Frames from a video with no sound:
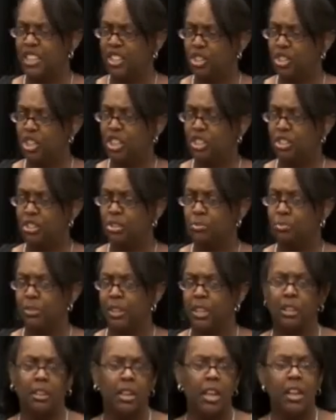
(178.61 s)
Is Jesus
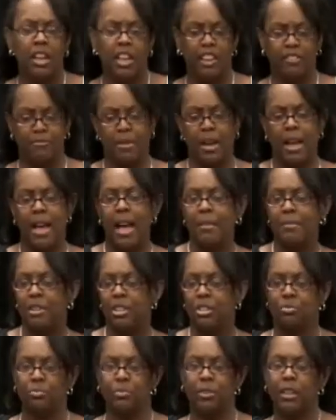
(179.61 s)
real? If
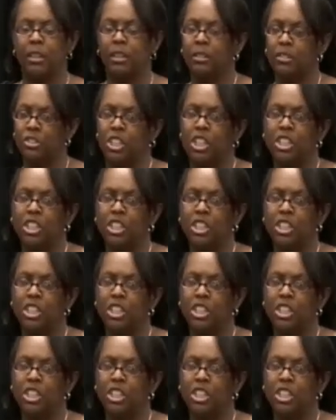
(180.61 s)
Muhammad is real and